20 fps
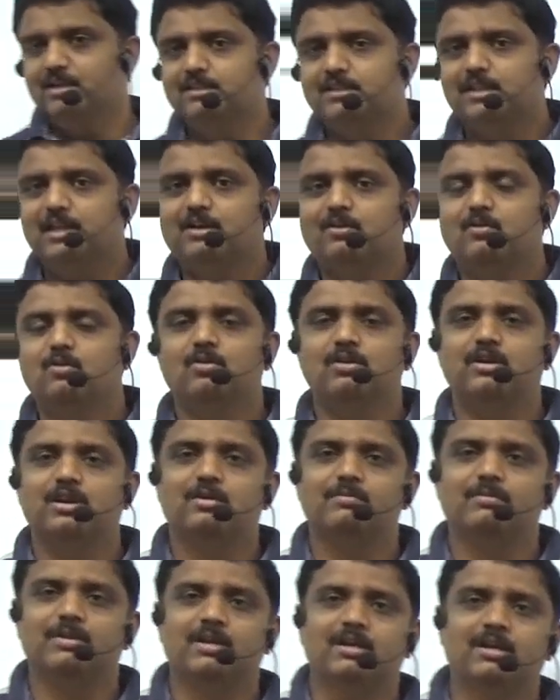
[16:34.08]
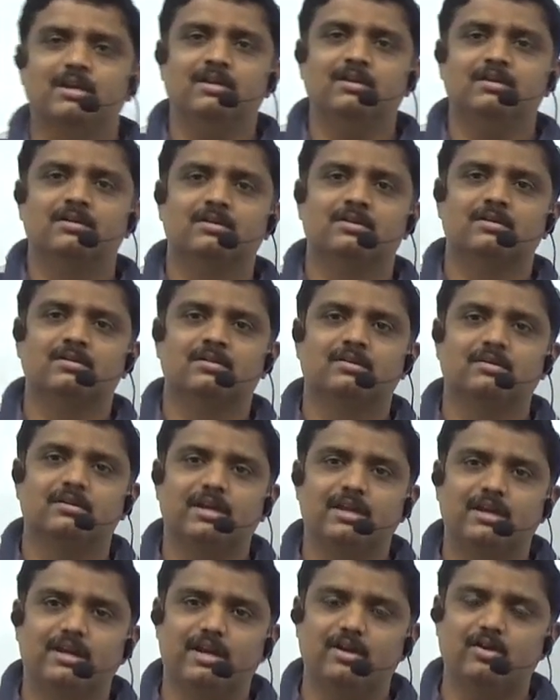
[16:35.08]
are coterminal,
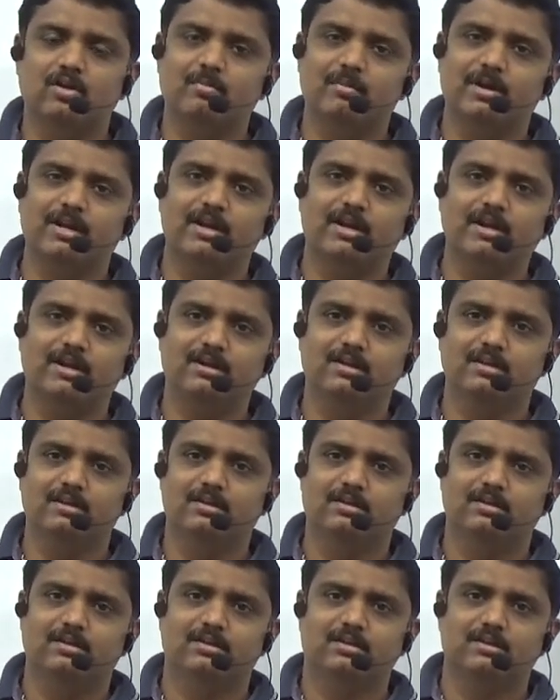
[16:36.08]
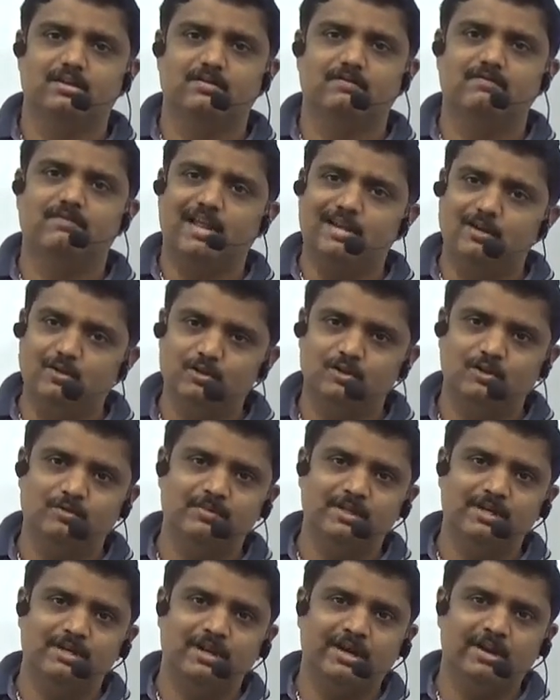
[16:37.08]
their trigonometric values of
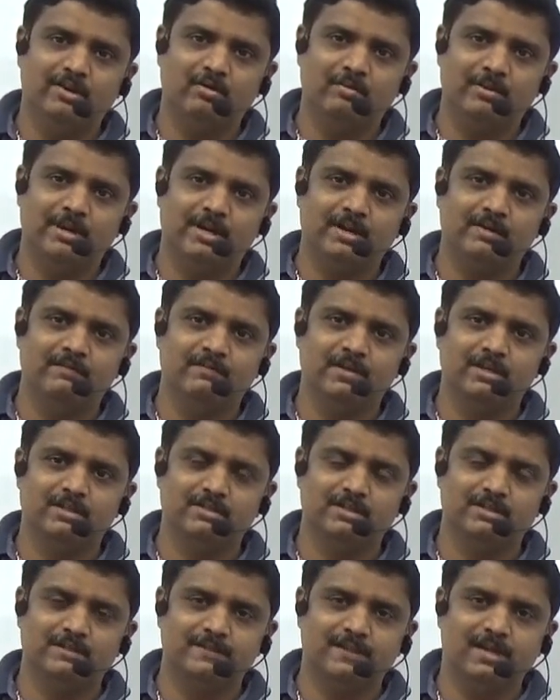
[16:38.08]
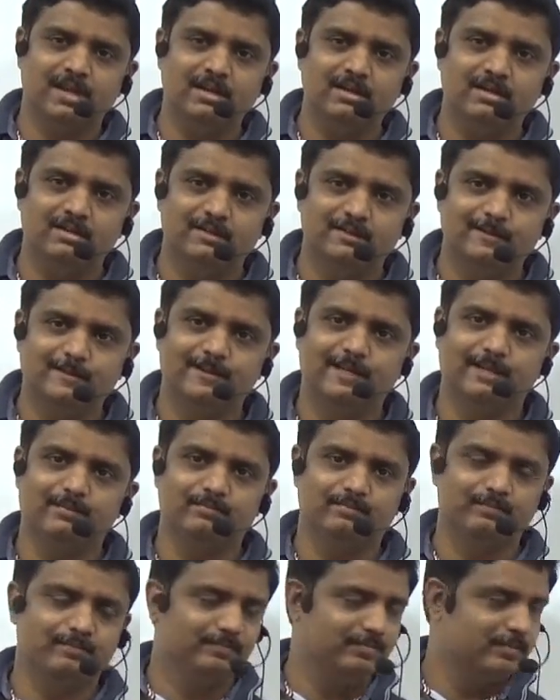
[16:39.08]
their trigonometric functions are same.
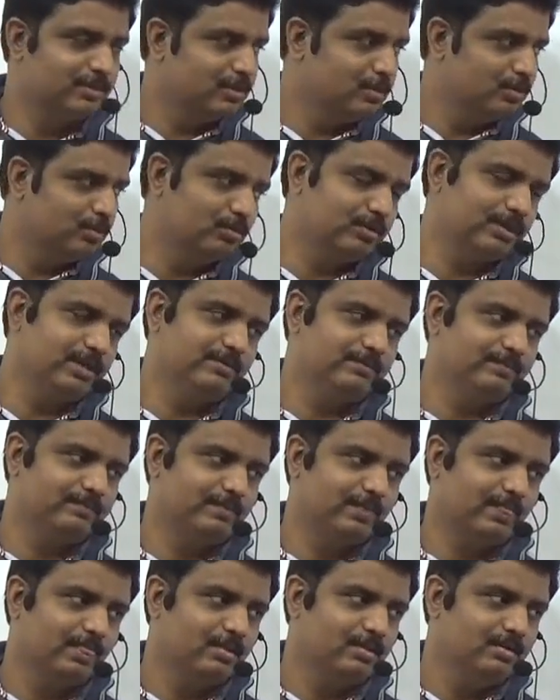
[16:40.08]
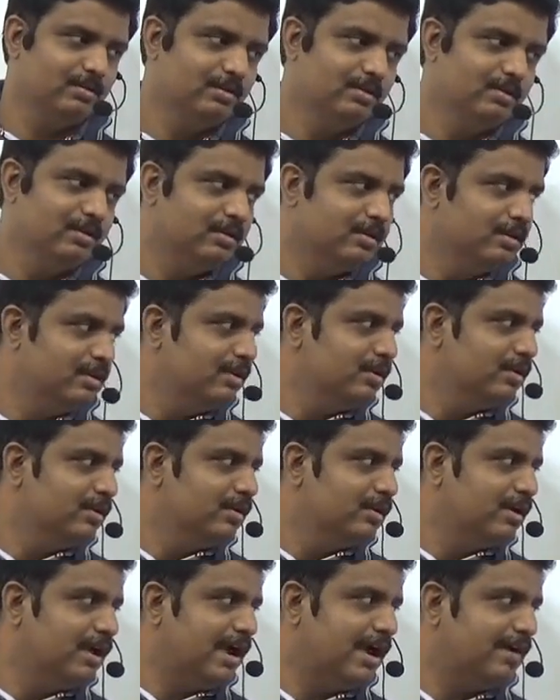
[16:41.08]
Okay.
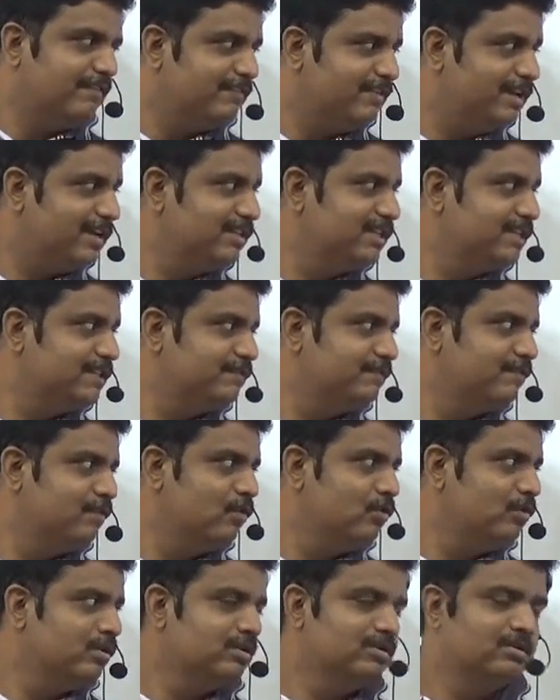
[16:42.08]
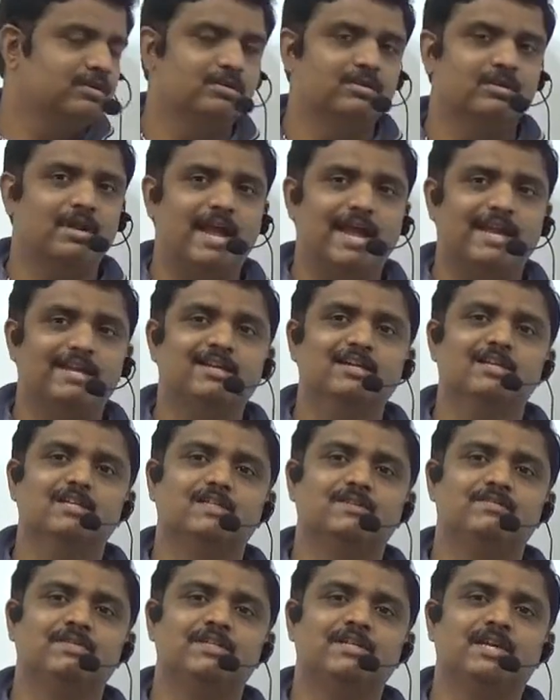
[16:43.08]
After these four
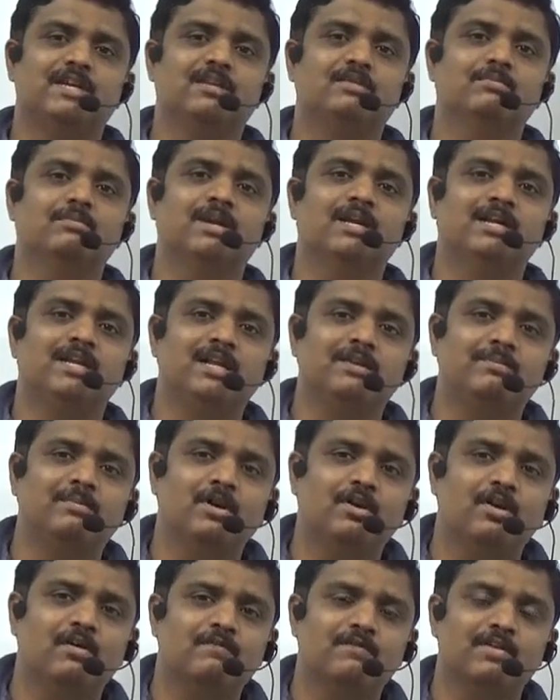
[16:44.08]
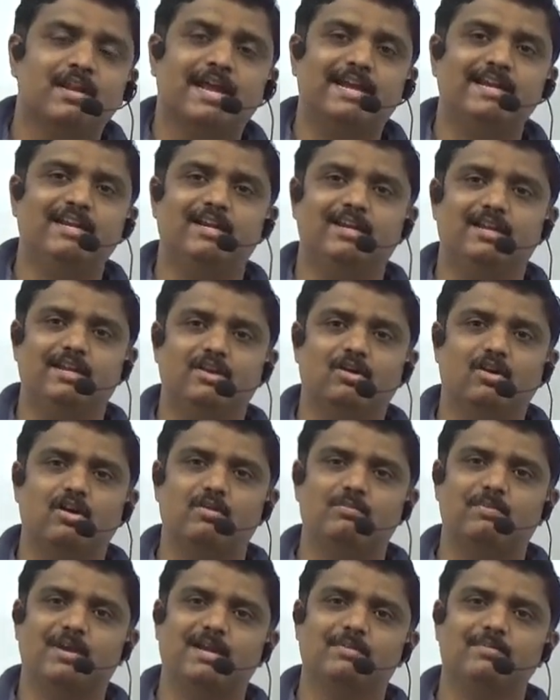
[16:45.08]
angles which are in multiple of 90 or
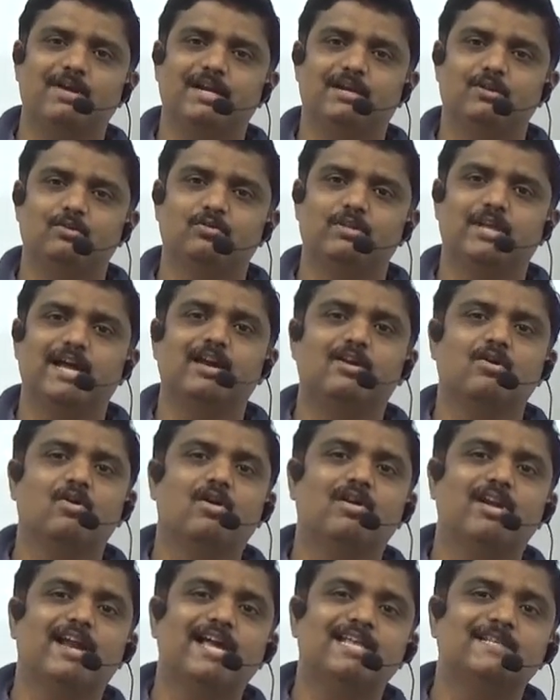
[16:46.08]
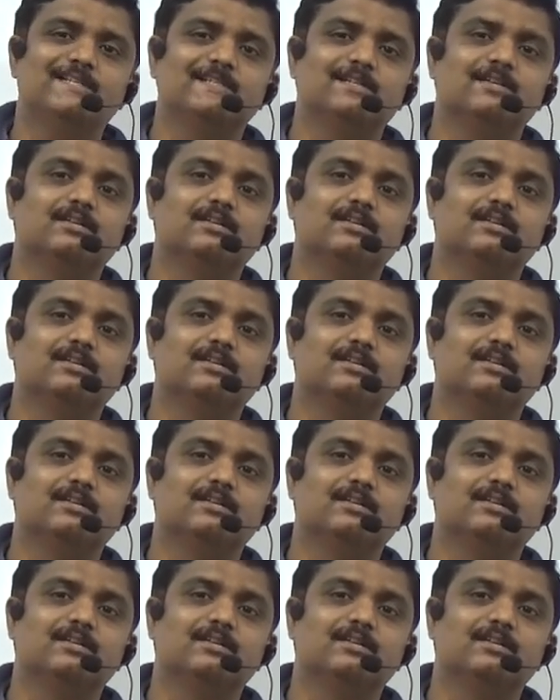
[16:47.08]
pi by 2, they are called as